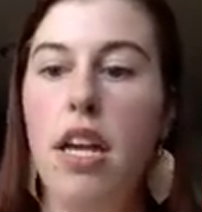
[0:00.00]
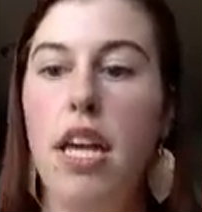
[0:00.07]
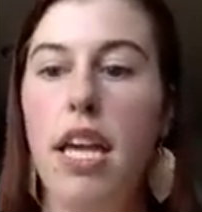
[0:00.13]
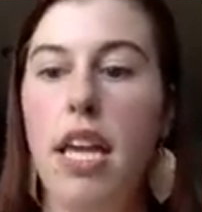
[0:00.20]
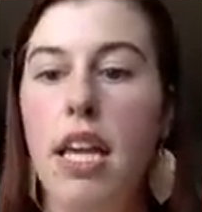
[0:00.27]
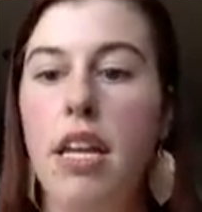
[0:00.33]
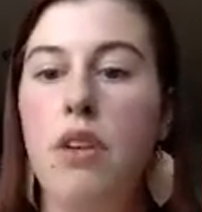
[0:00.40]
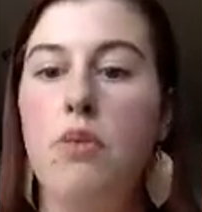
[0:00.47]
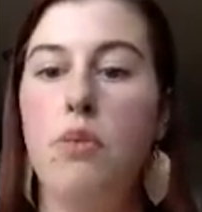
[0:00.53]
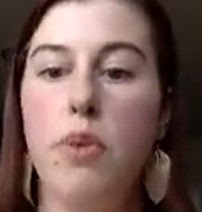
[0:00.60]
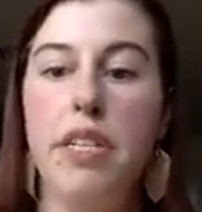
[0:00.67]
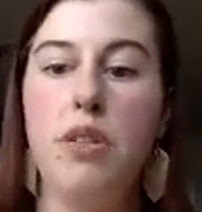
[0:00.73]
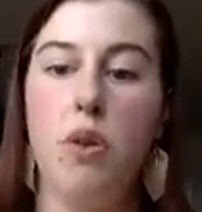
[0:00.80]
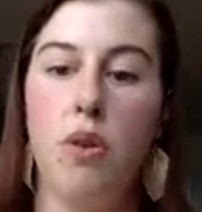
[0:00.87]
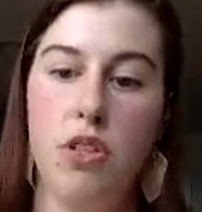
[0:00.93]
in
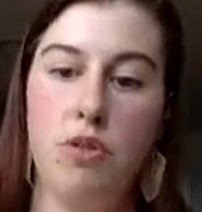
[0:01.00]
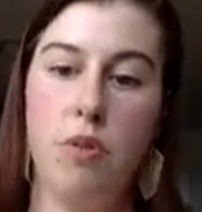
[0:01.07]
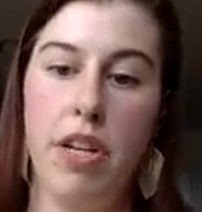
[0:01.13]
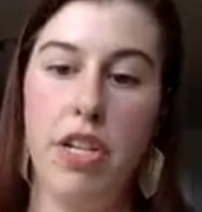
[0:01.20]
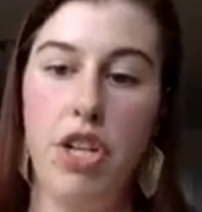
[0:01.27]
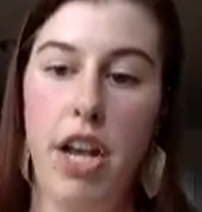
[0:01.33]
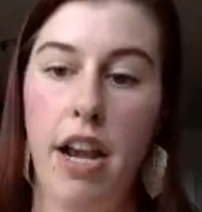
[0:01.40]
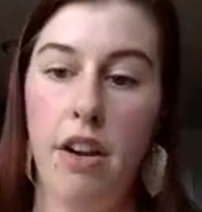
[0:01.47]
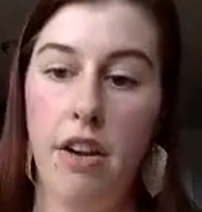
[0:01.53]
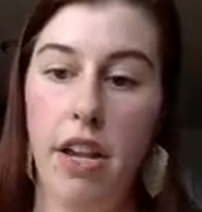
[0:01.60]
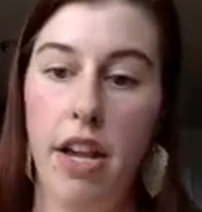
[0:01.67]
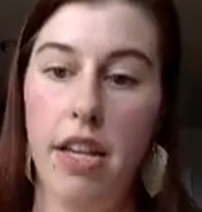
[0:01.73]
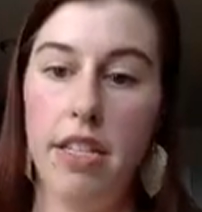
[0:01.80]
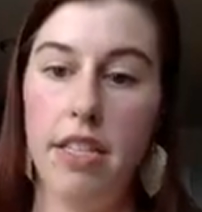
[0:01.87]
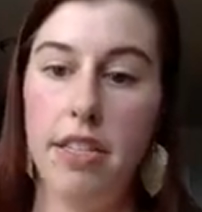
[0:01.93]
resource-rich
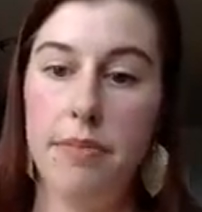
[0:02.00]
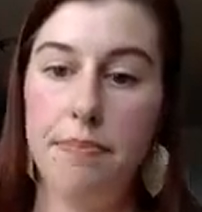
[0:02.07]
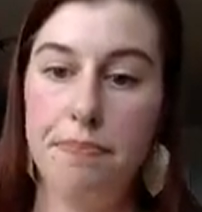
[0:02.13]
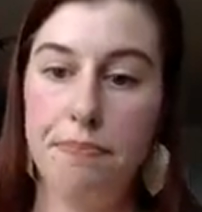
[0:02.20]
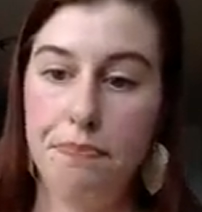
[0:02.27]
areas.